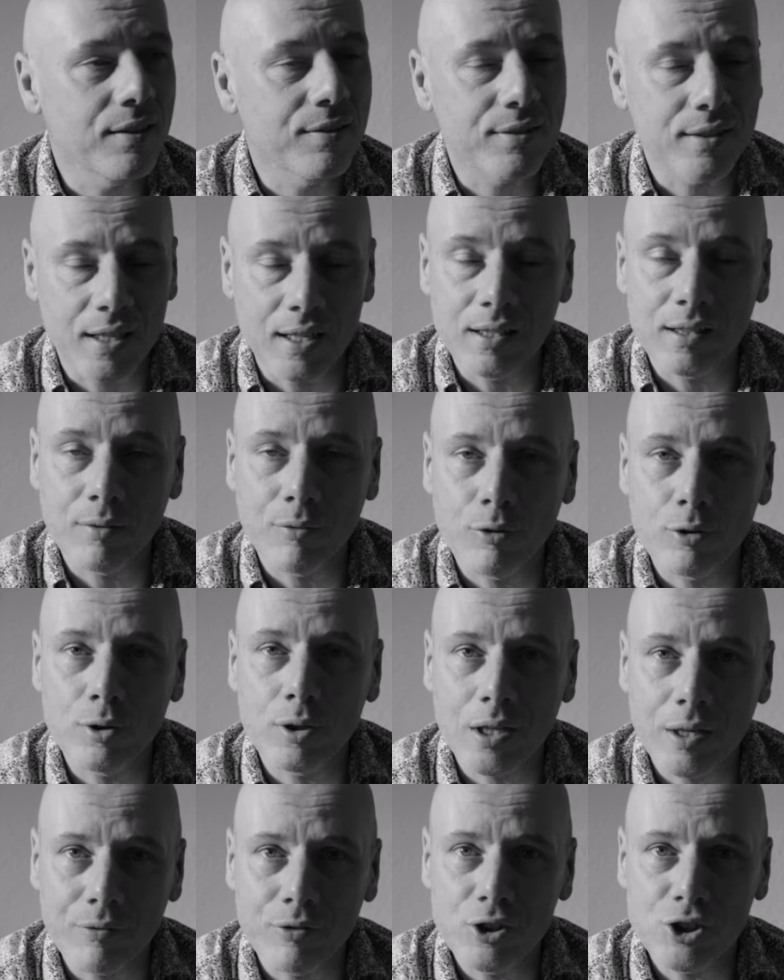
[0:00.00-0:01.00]
the Street
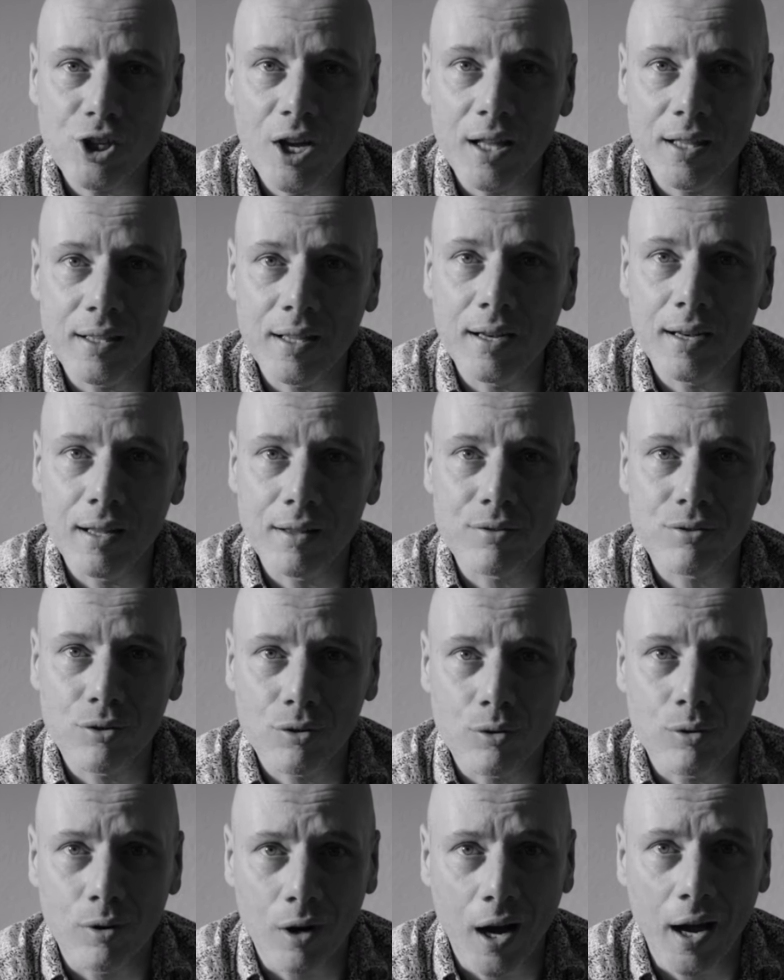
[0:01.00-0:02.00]
Photography channel,
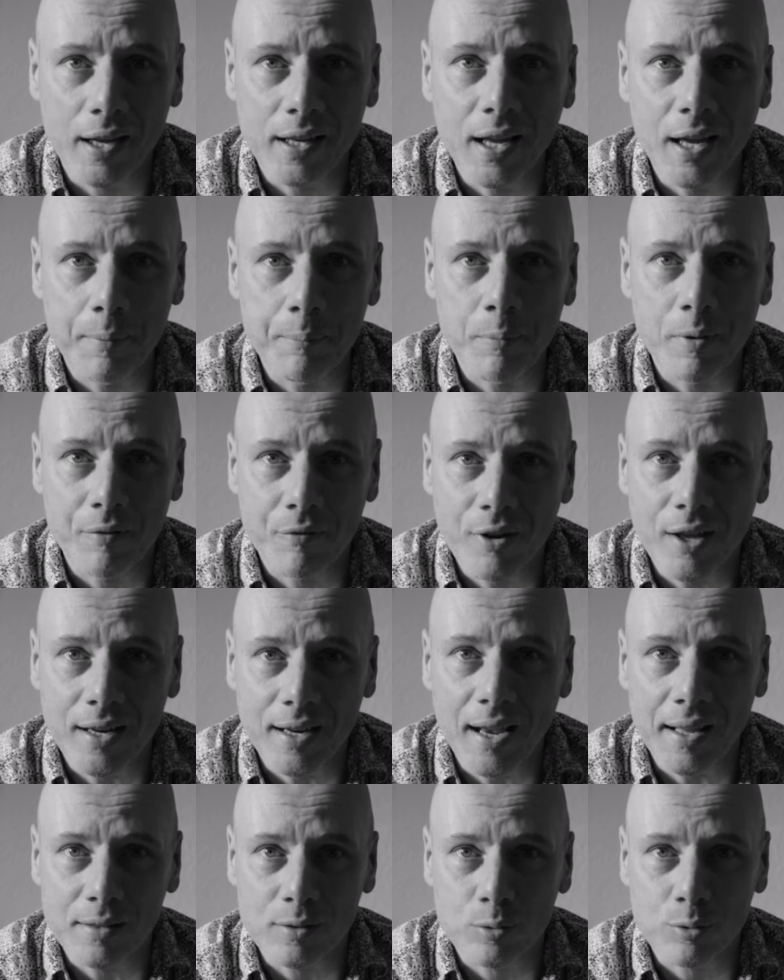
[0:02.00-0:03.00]
so I am
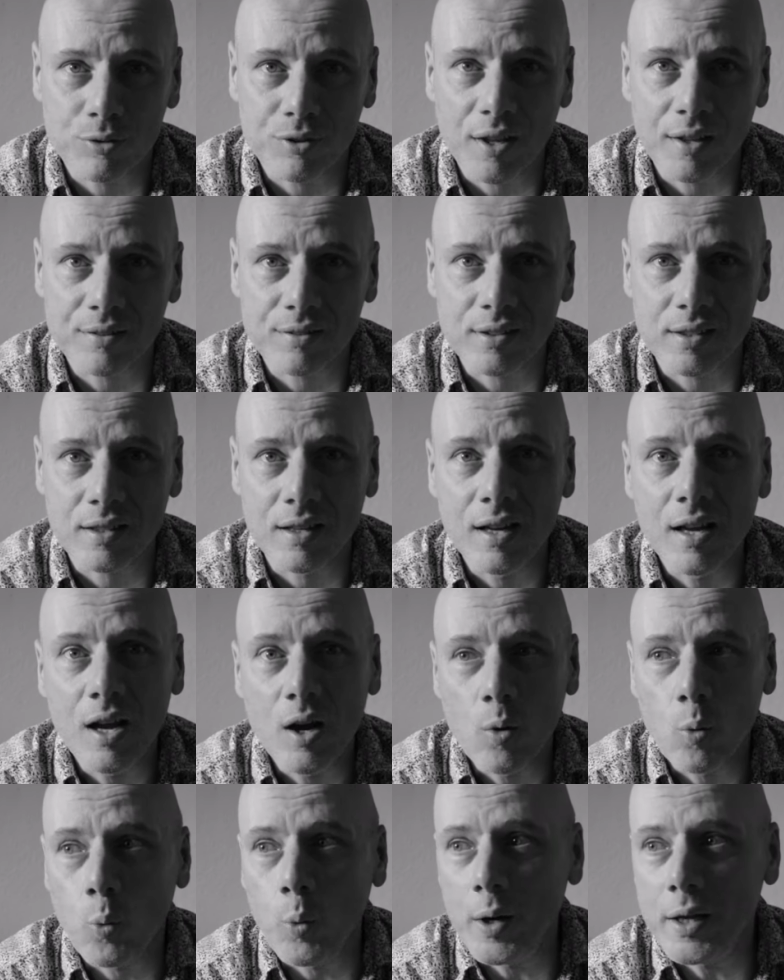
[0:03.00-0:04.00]
very enthusiastic
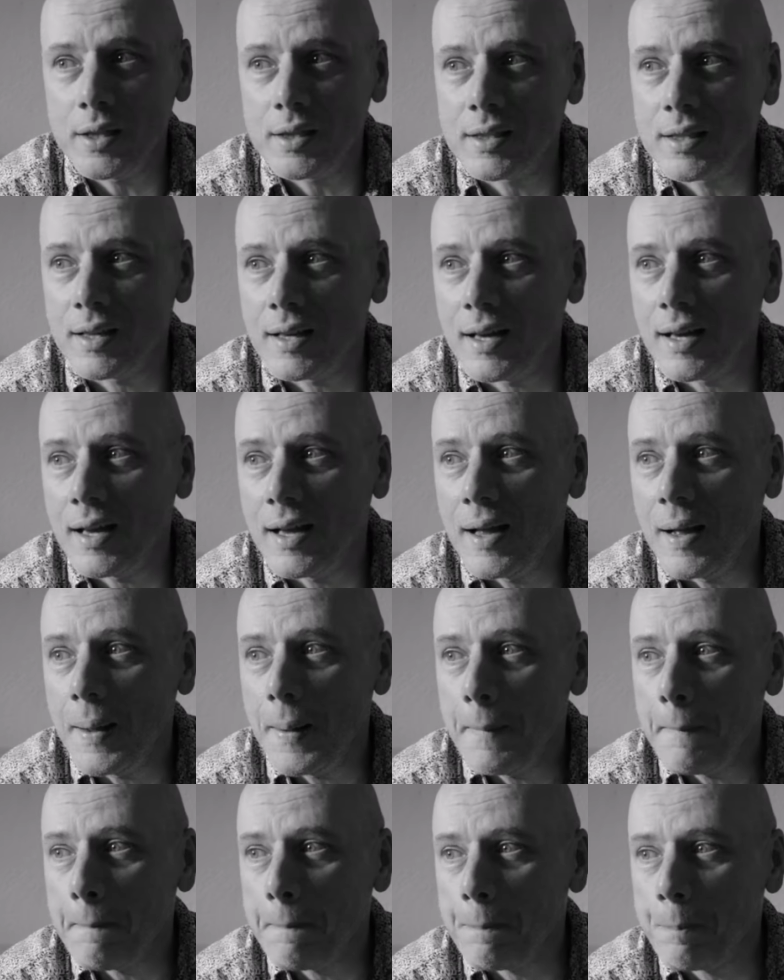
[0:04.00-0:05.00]
with
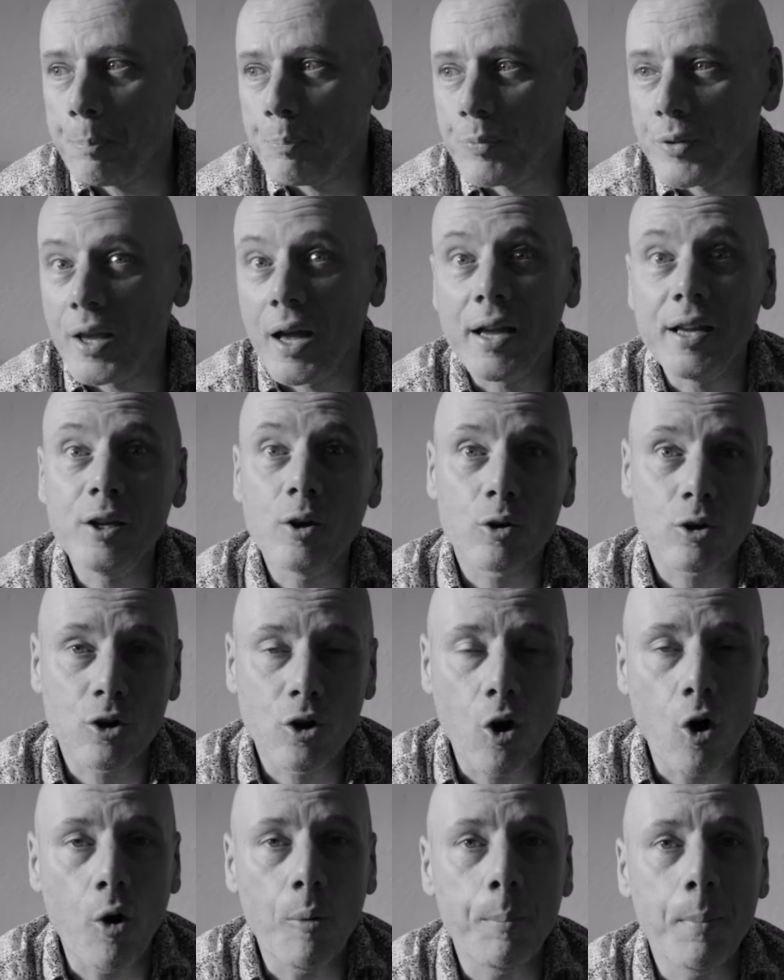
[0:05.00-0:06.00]
your
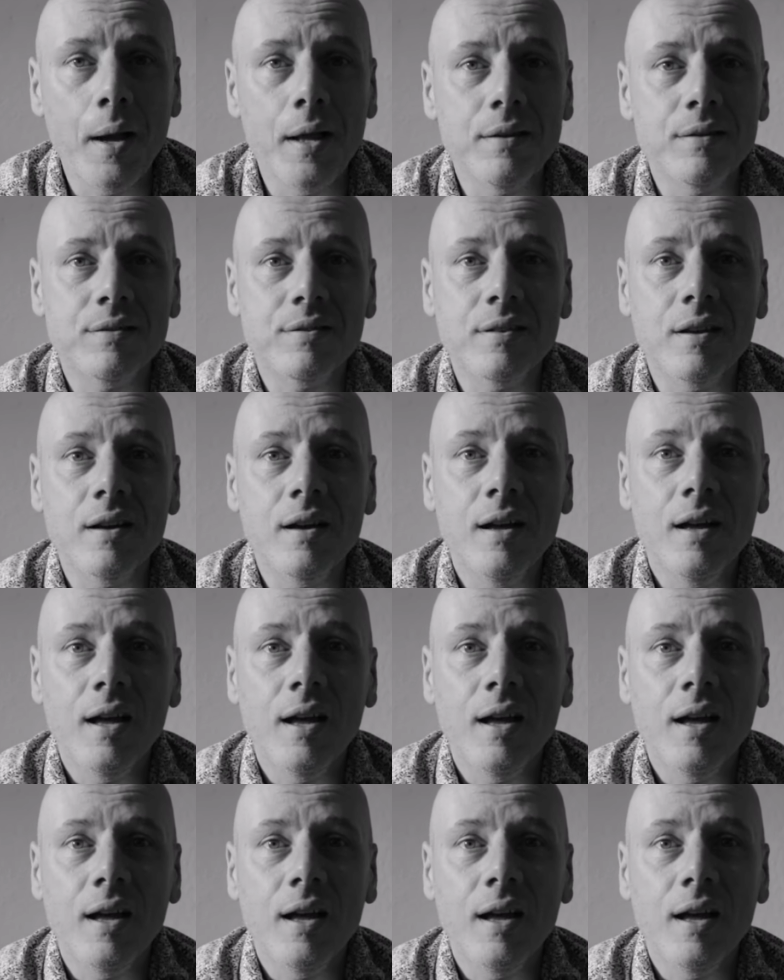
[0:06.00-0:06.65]
comments,